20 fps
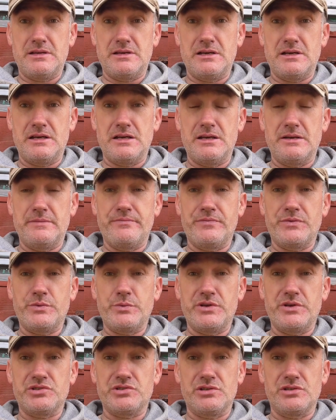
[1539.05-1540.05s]
um,
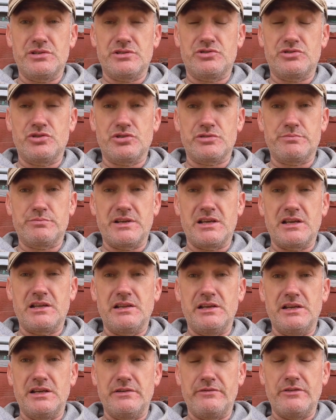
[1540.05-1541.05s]
which has just been
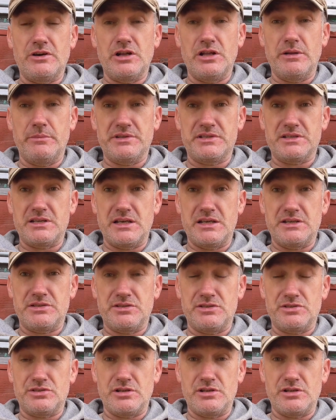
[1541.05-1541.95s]
cleared of all the potatoes.